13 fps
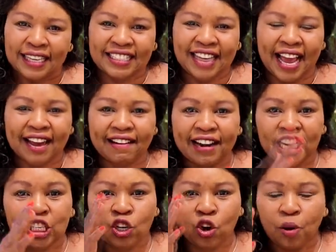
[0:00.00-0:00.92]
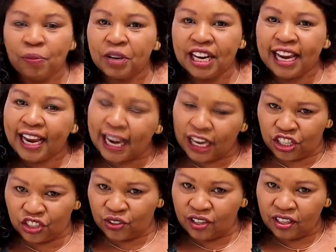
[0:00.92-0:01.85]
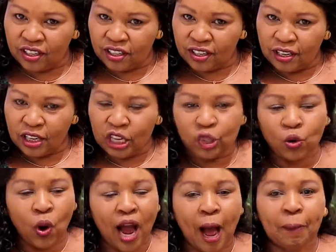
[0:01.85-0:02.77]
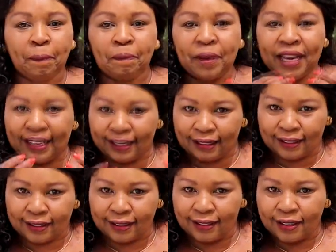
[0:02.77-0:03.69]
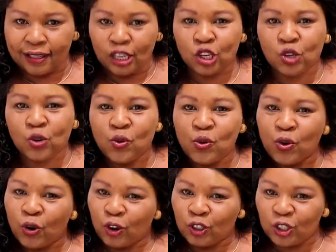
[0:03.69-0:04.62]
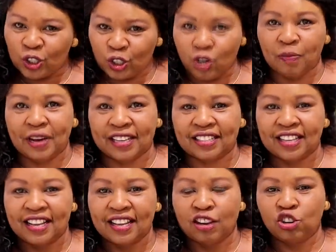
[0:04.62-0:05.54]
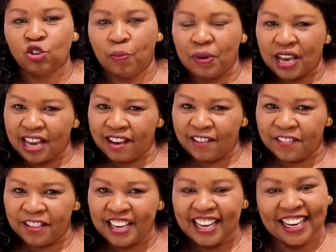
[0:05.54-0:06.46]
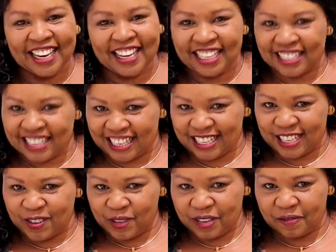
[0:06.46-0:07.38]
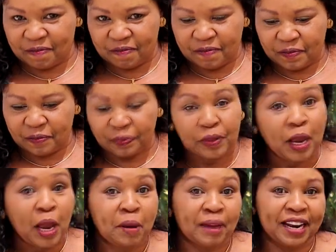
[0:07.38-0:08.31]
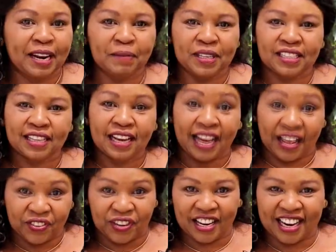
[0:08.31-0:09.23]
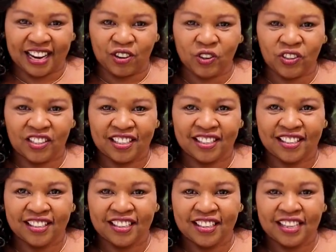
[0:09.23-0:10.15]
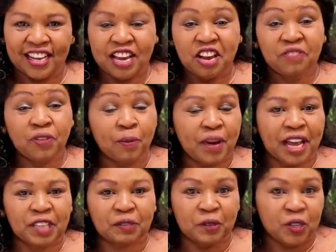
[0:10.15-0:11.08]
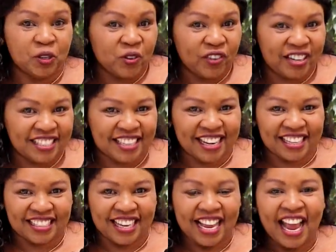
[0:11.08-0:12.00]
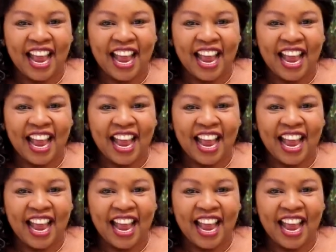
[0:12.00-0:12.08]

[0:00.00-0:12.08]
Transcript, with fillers: direct communication to appeal to consumers to behave in a certain way. My name is Catherine Ngahu from SBO Research.